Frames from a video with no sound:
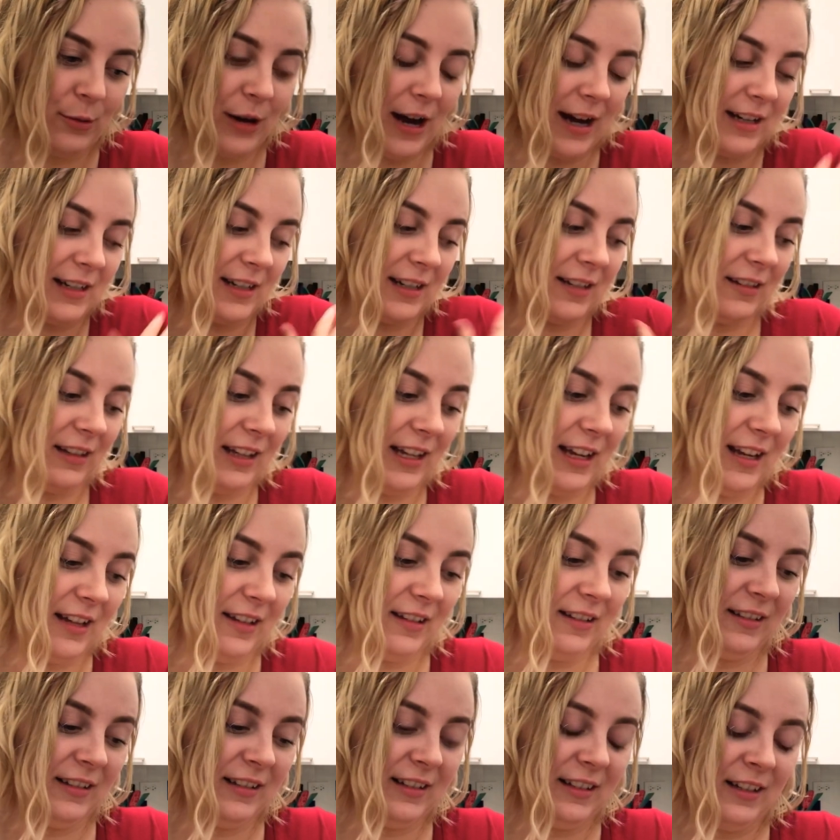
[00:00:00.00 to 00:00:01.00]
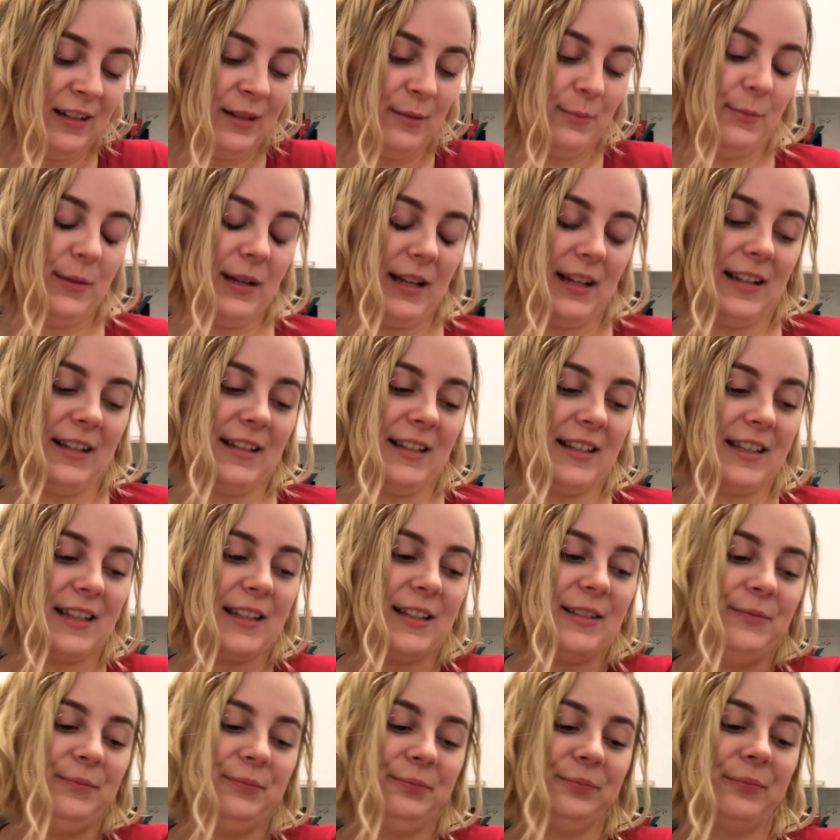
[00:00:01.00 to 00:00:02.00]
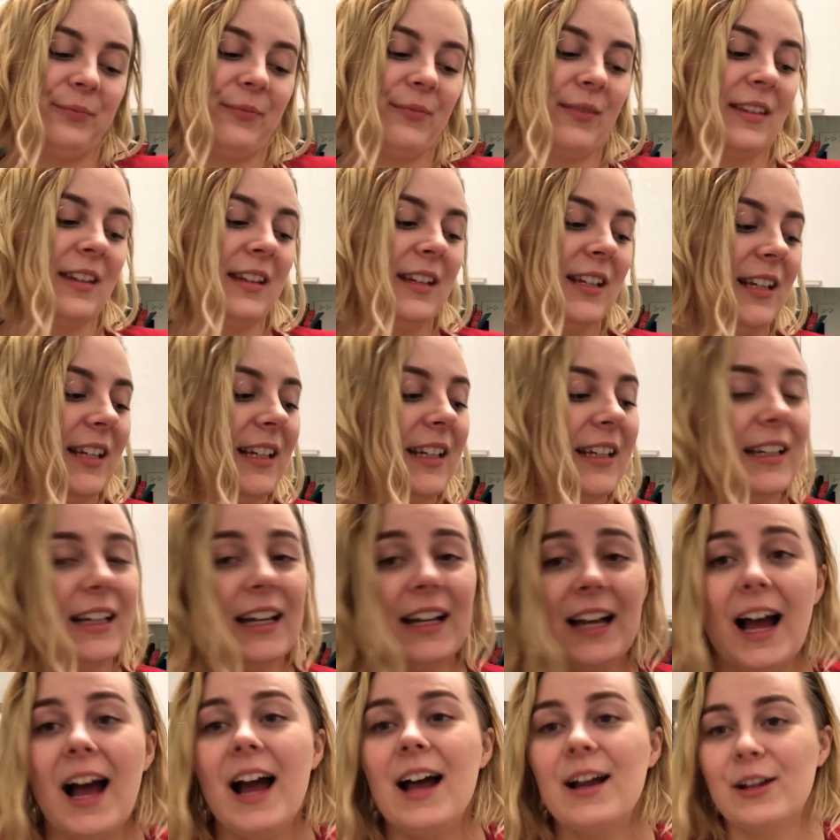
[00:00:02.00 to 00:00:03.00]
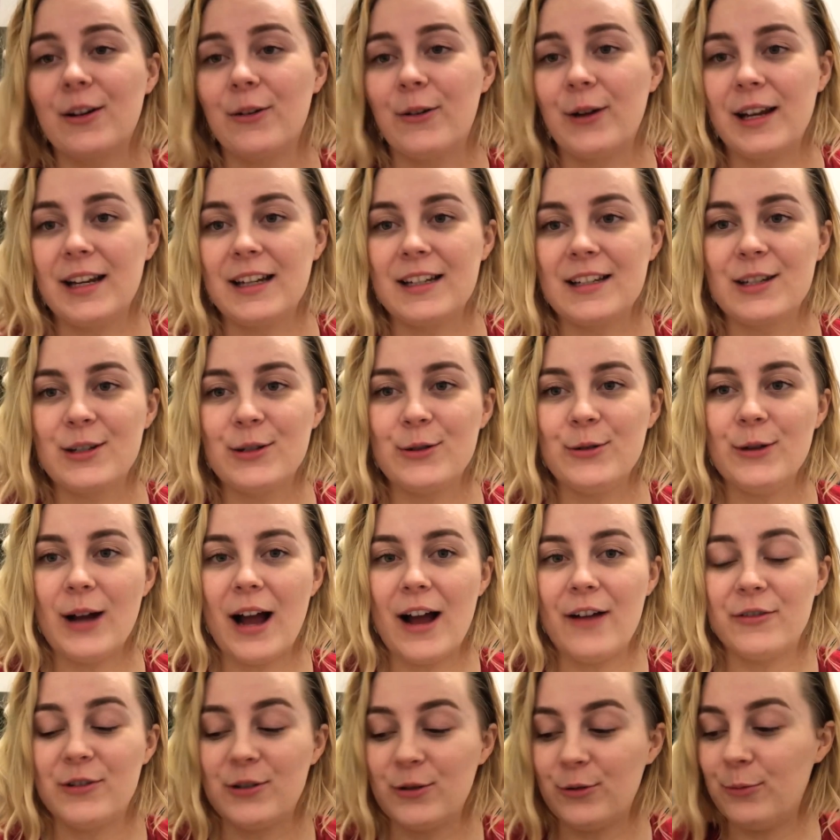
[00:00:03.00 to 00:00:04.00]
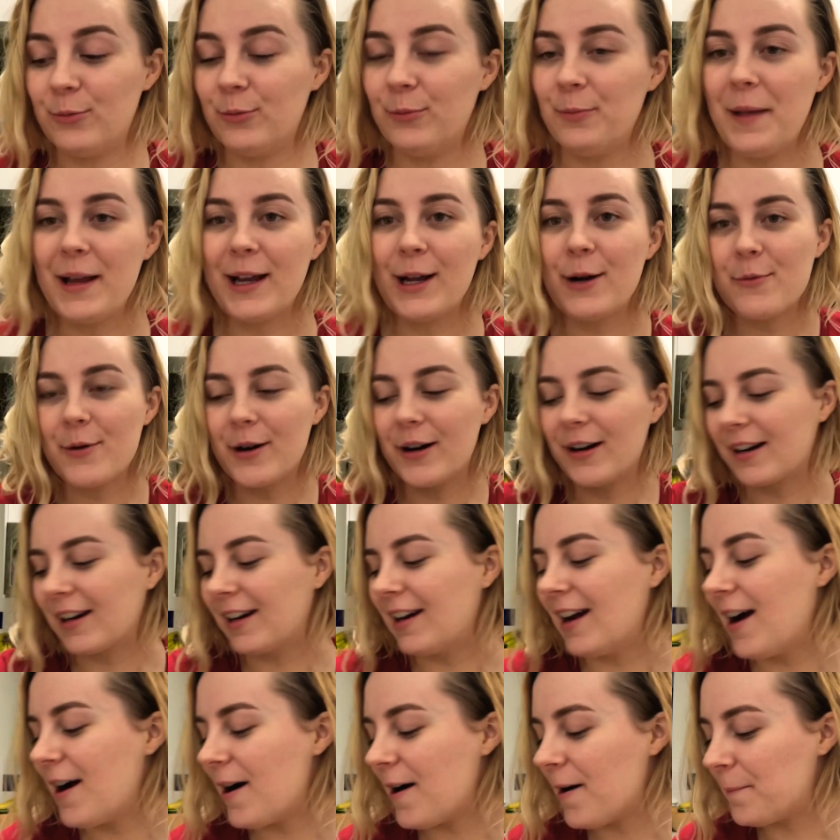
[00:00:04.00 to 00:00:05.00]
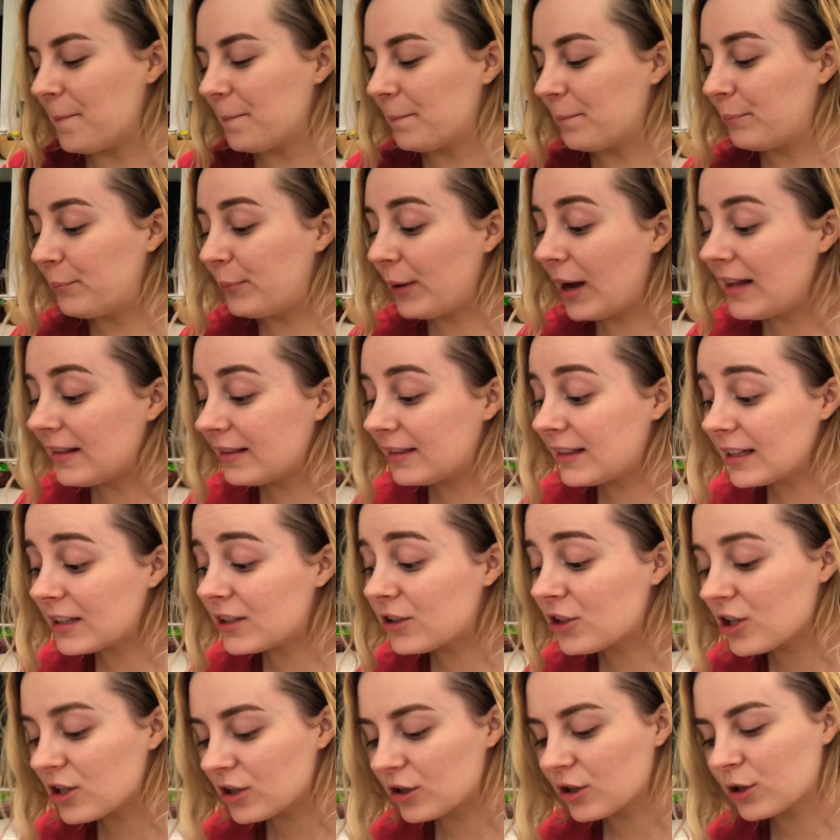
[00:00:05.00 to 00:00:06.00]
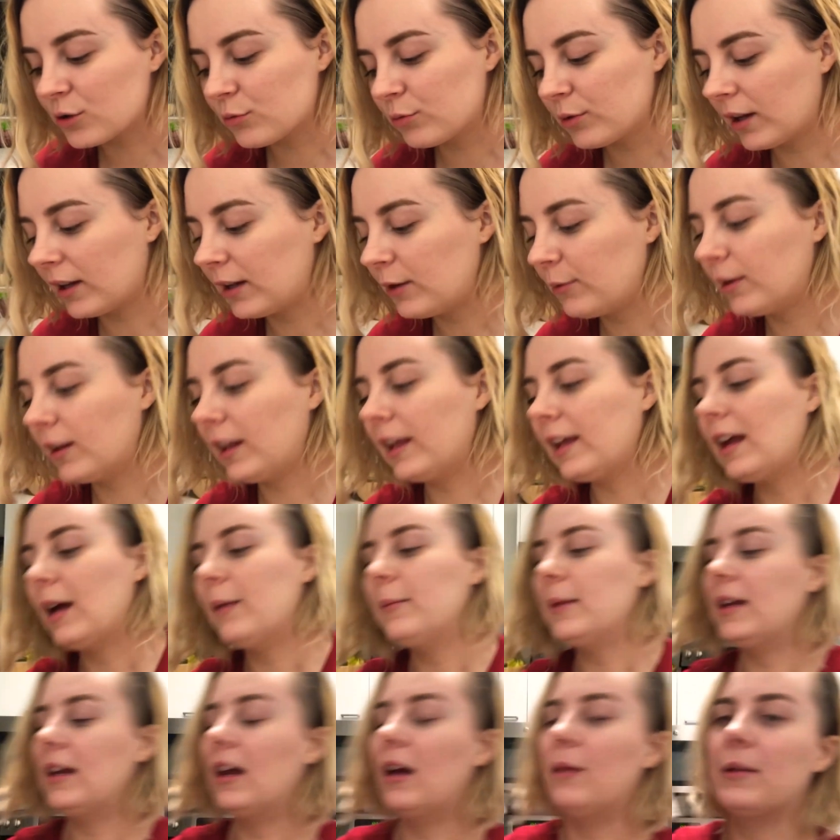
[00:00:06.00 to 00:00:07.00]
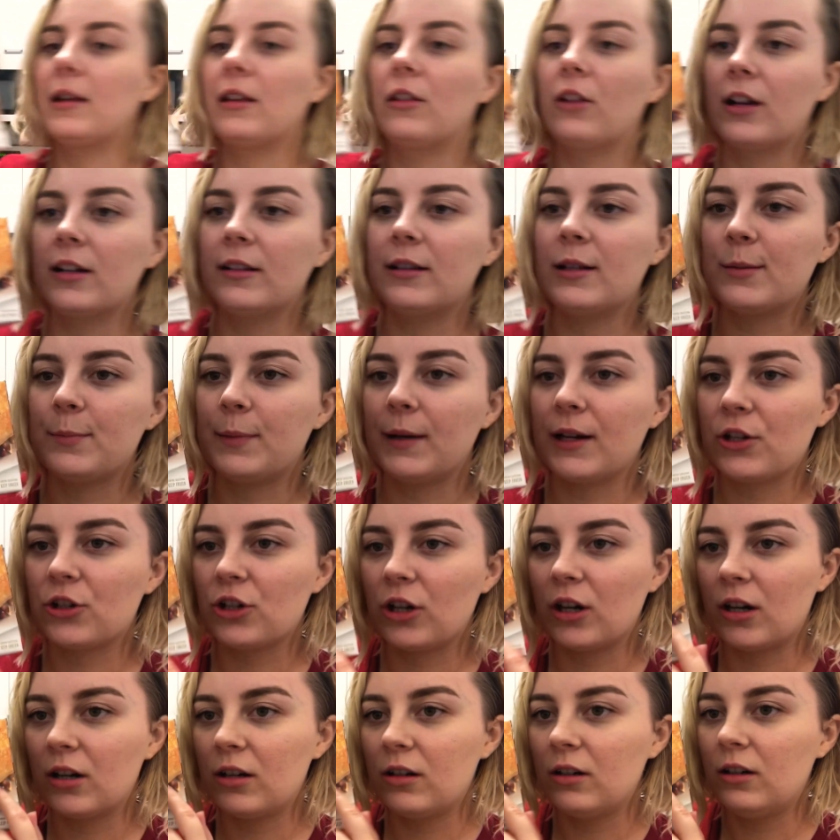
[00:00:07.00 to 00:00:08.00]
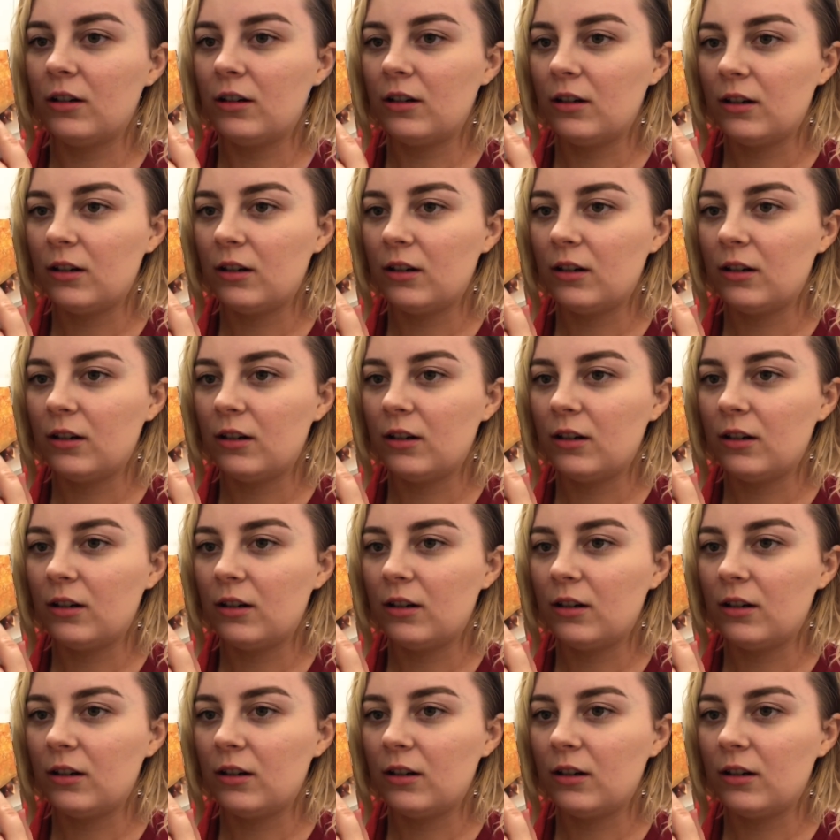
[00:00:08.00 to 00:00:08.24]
practically, because I'm going to have to make it work. But this just looks really, really yummy. I mean, look at this picture.